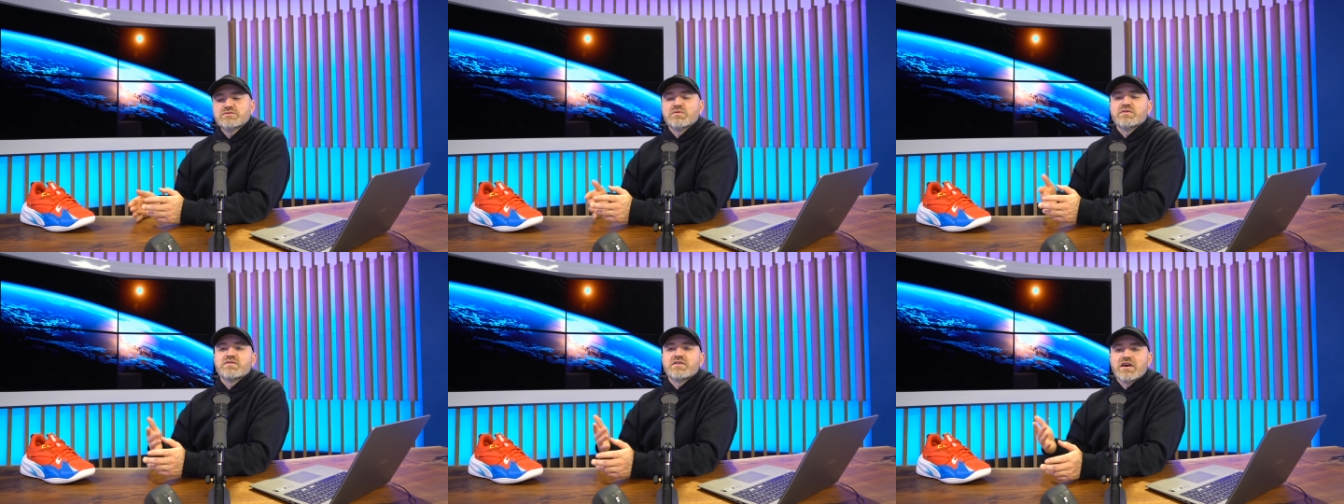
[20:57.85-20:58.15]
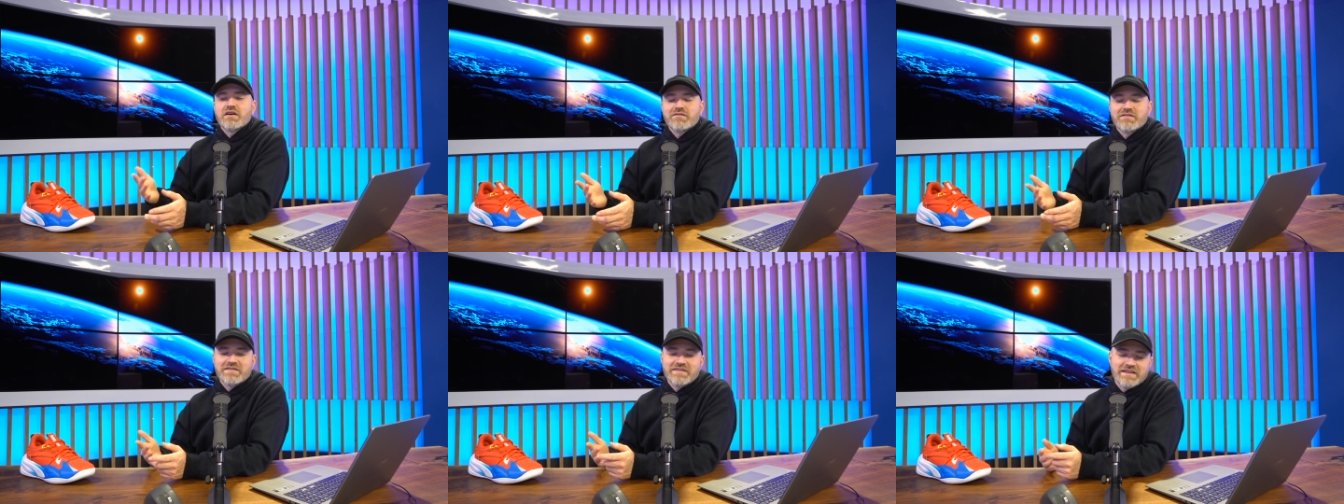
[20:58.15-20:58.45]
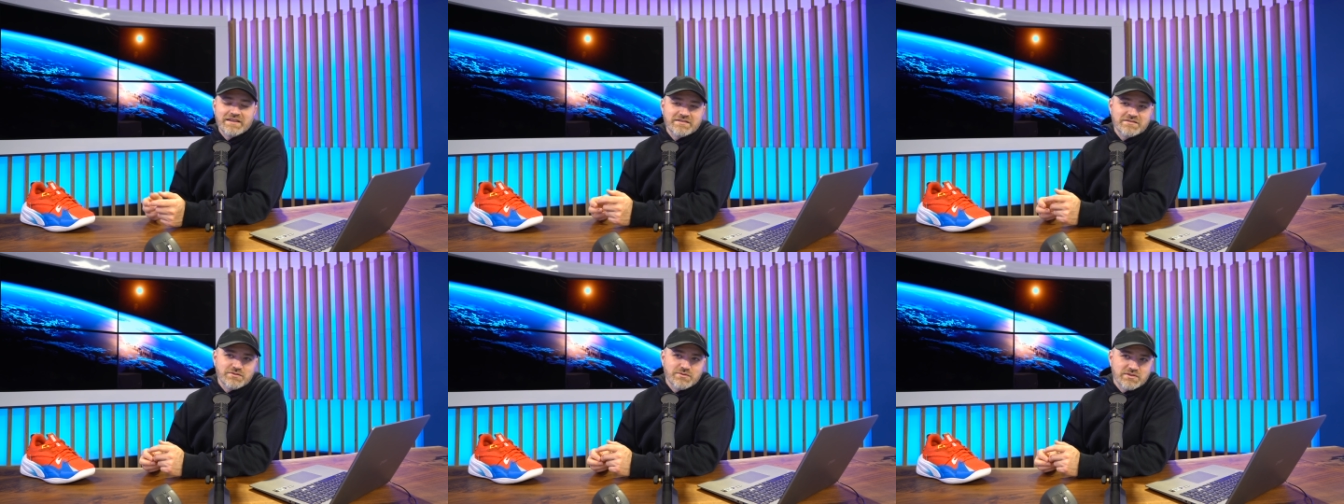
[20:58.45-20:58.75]
We've covered
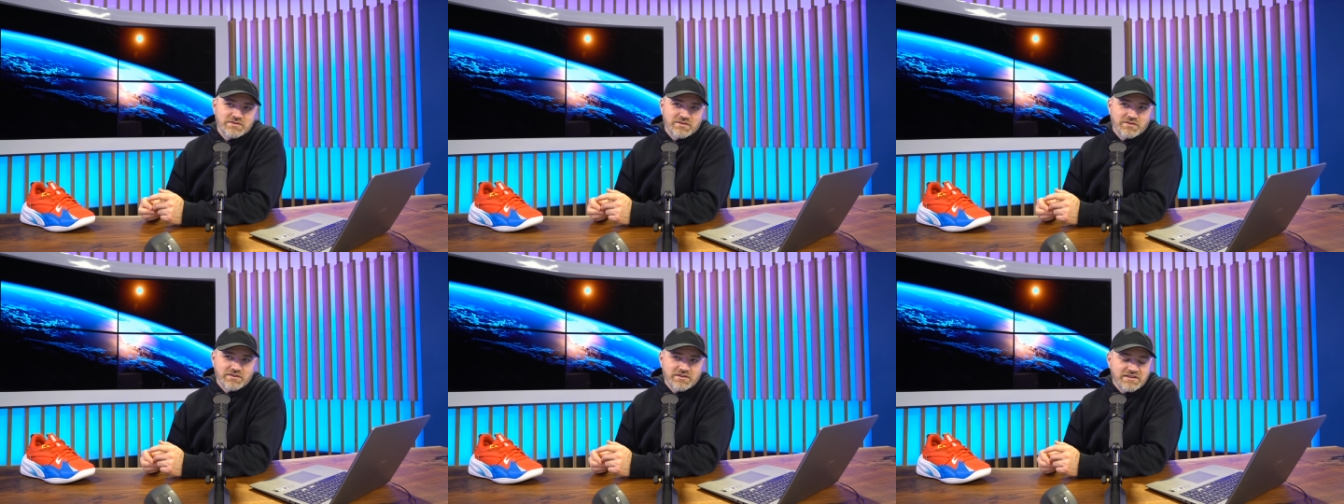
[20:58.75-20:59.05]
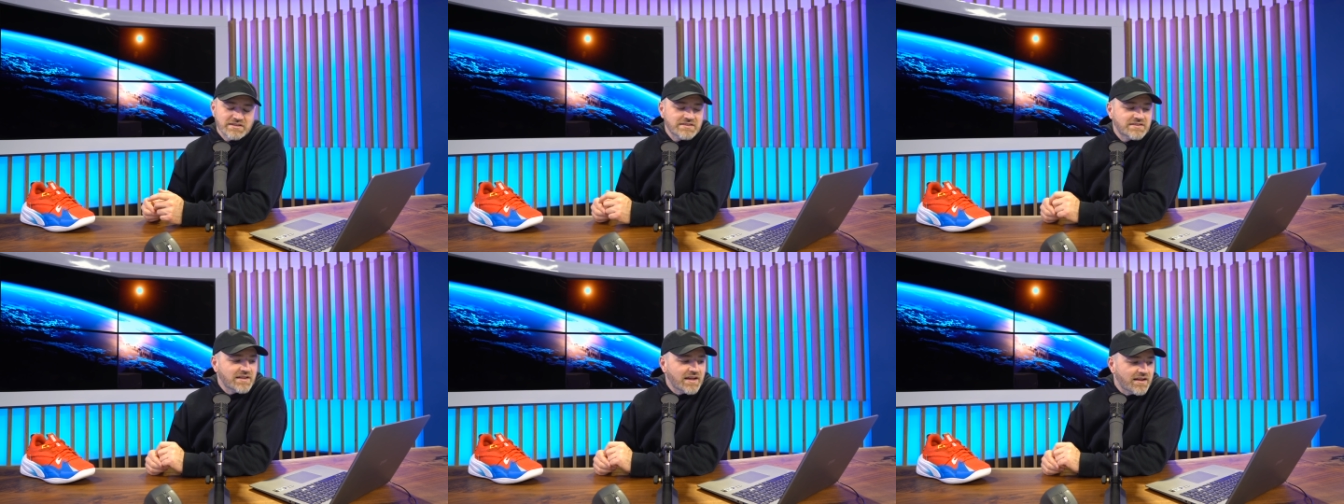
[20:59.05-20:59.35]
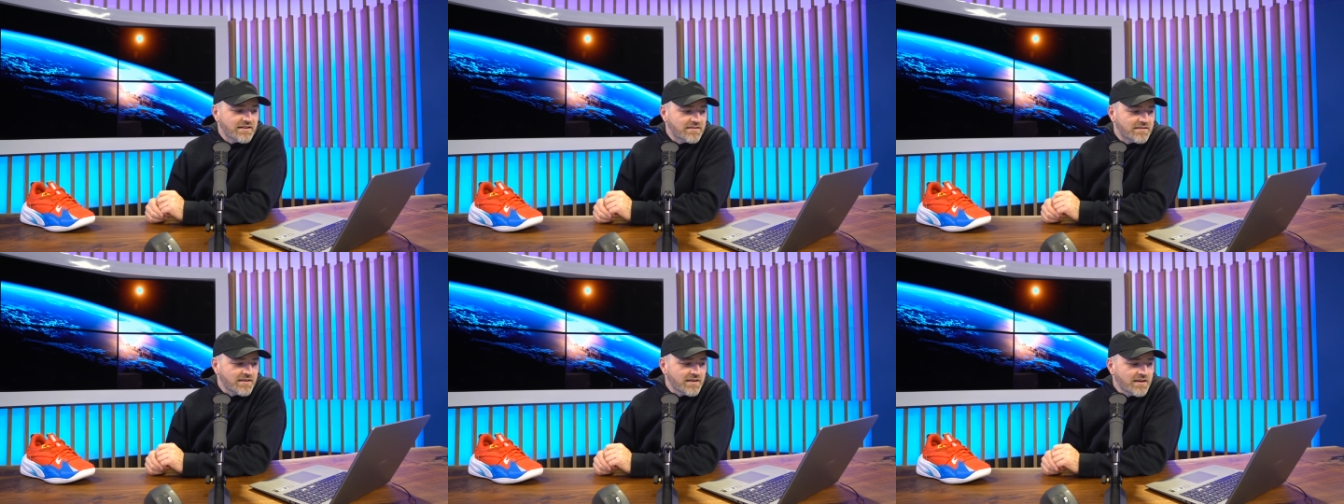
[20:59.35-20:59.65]
this to a certain
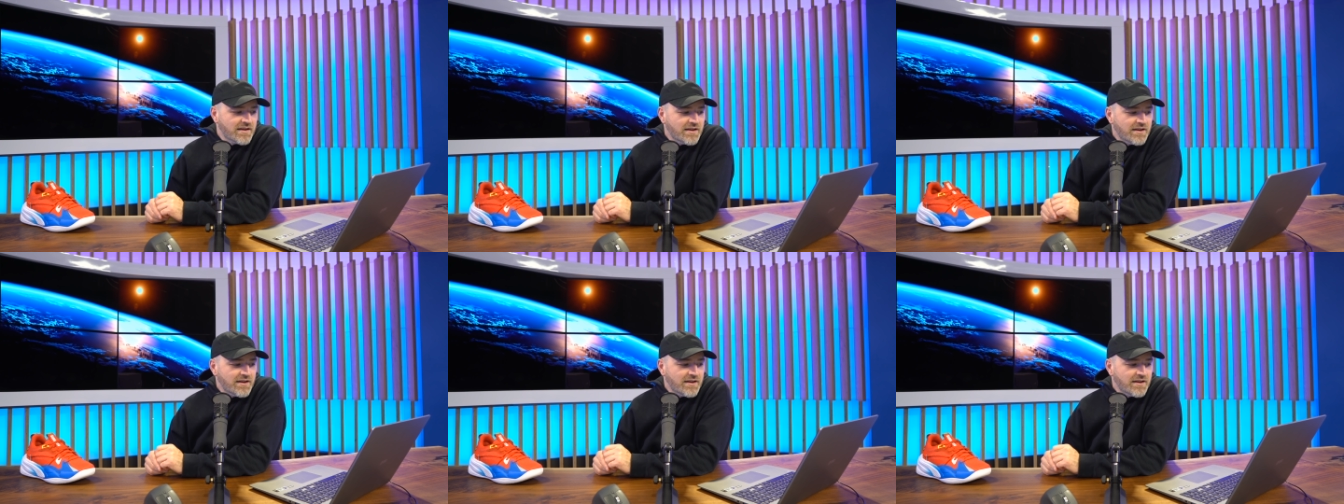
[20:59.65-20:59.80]
extent.